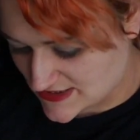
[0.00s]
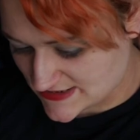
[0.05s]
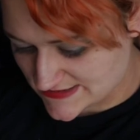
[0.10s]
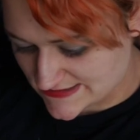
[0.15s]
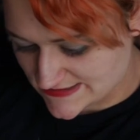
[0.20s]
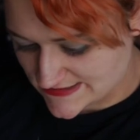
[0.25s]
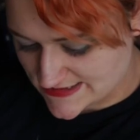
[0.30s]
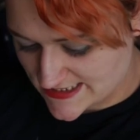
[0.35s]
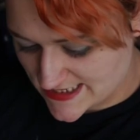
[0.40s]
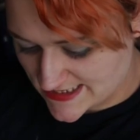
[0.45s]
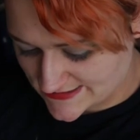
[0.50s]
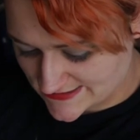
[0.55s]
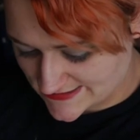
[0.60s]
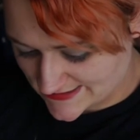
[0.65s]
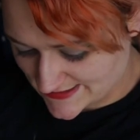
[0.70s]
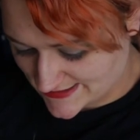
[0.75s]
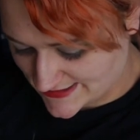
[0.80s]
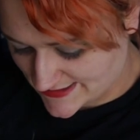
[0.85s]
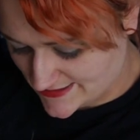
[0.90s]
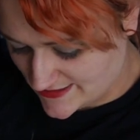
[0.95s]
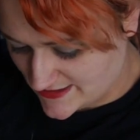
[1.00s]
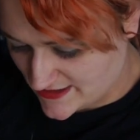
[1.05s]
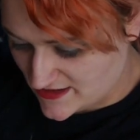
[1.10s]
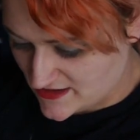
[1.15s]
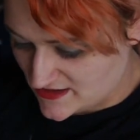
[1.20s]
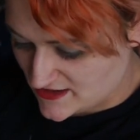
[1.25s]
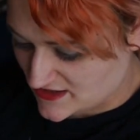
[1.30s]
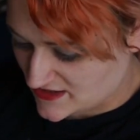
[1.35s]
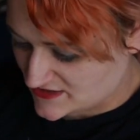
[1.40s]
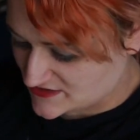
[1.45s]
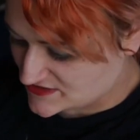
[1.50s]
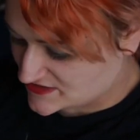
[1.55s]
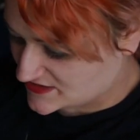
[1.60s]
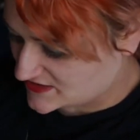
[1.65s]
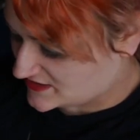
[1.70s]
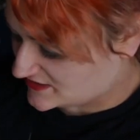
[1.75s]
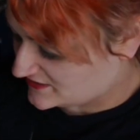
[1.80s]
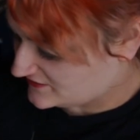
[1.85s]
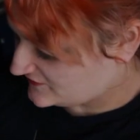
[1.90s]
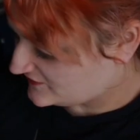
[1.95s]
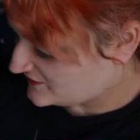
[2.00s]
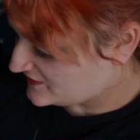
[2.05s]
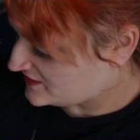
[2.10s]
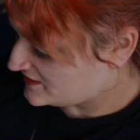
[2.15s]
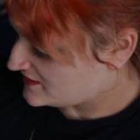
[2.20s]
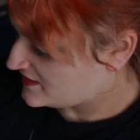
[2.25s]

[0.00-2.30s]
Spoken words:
snazzy underneath.